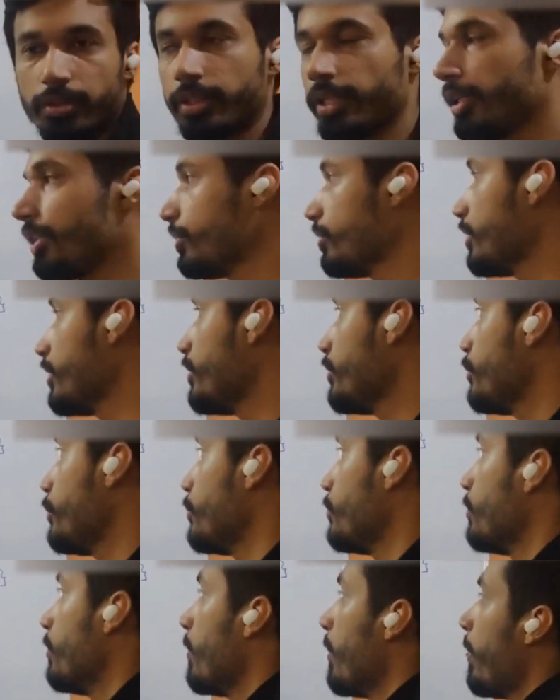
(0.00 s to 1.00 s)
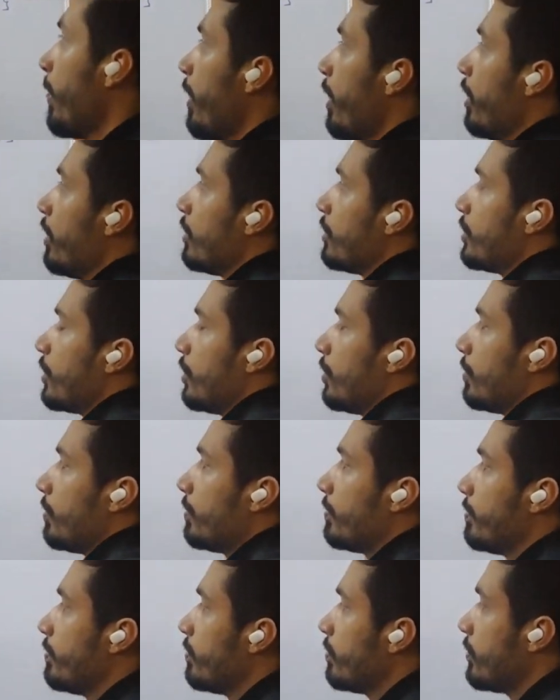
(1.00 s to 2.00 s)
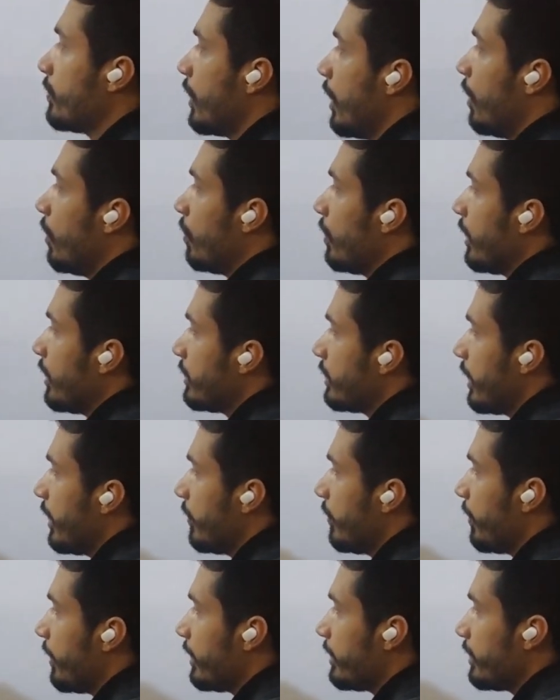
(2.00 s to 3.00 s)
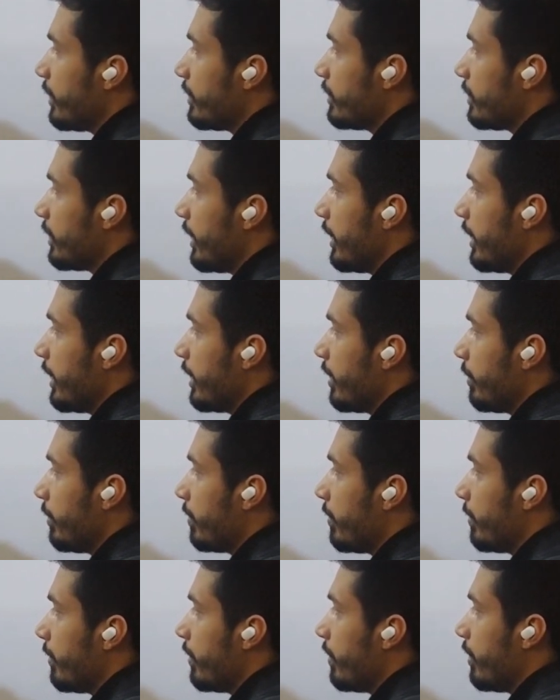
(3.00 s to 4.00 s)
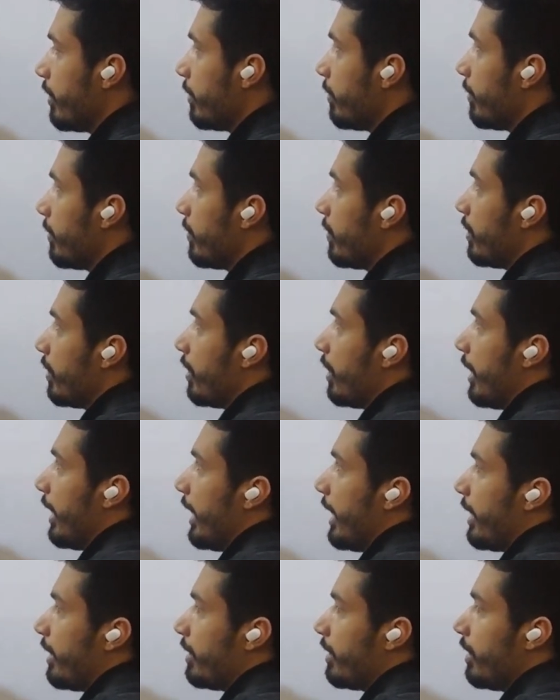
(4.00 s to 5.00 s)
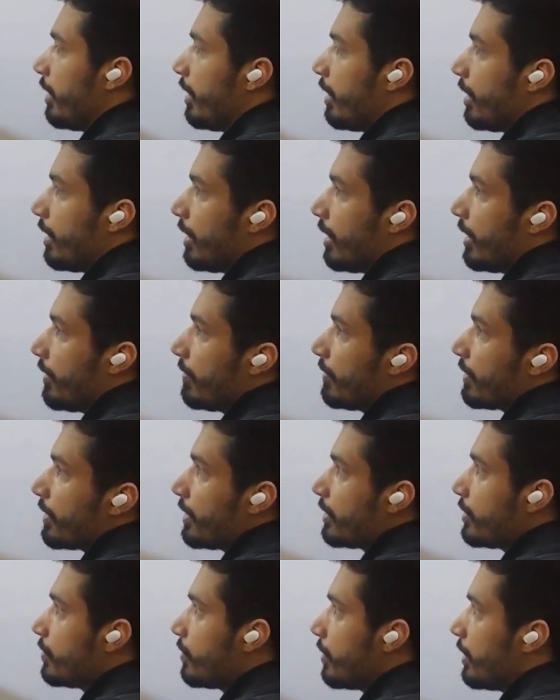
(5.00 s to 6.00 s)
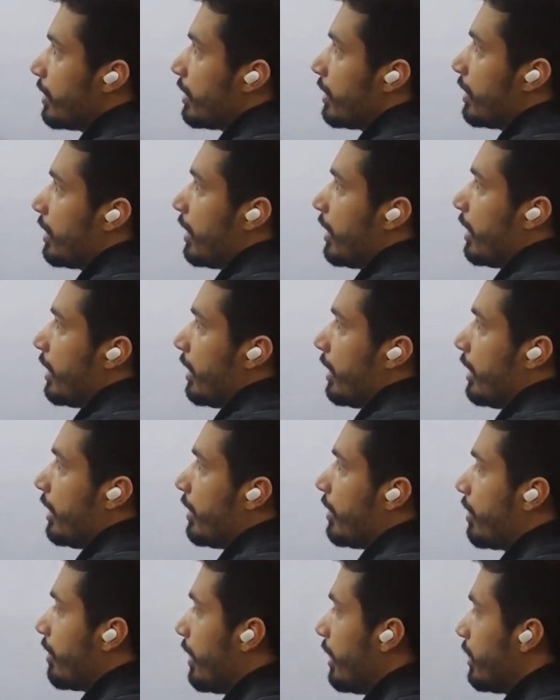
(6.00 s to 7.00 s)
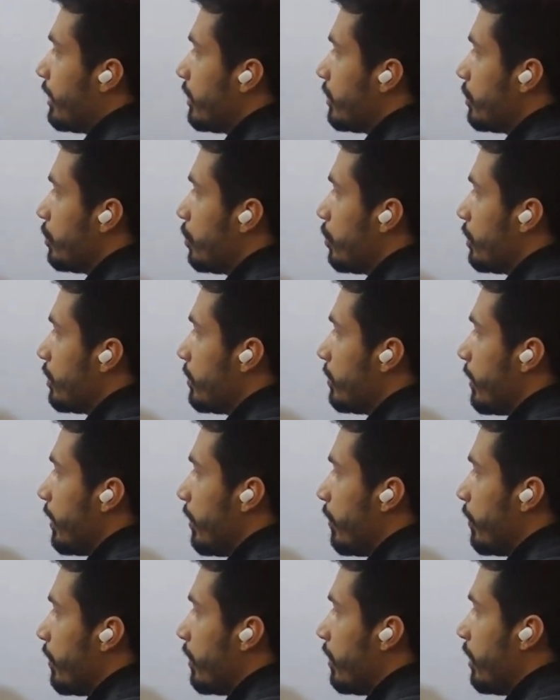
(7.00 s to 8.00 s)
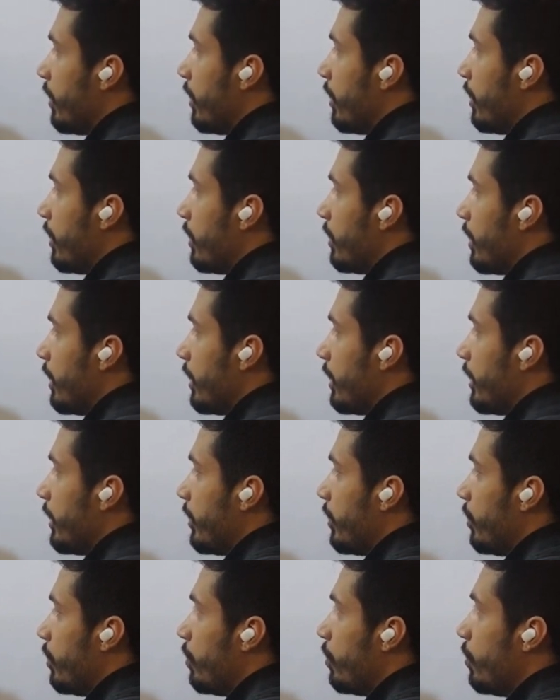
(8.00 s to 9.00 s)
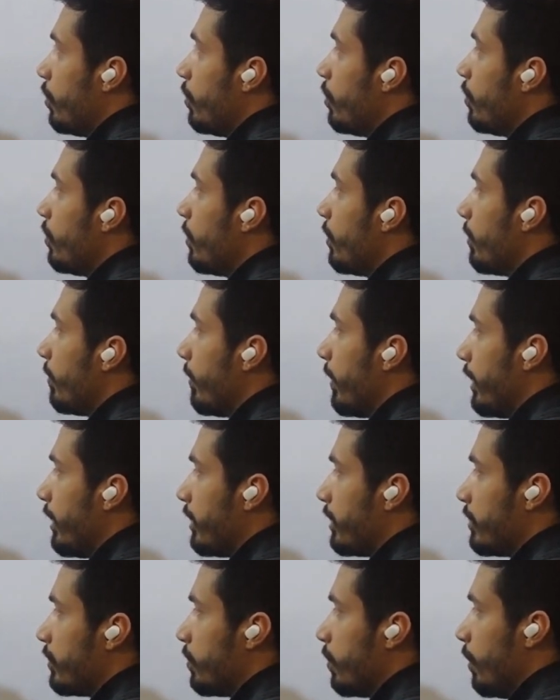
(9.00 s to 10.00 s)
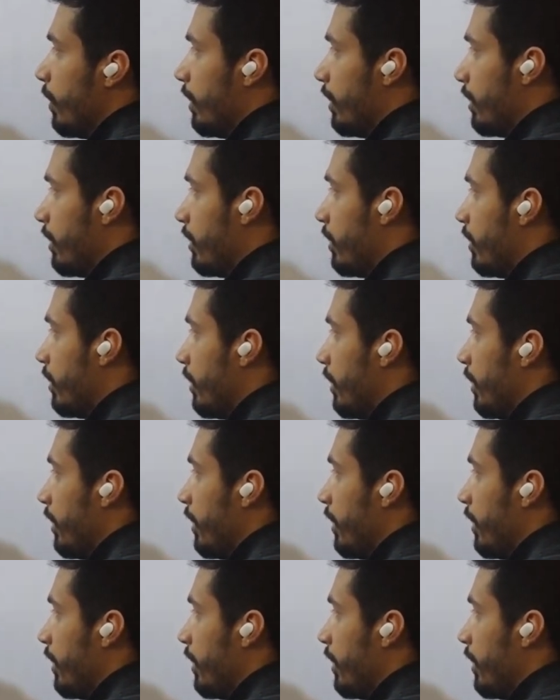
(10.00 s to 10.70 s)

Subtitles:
Tell you the issue. So now let's say if I just add left is 1 and right is 2 to the power 32 minus 1,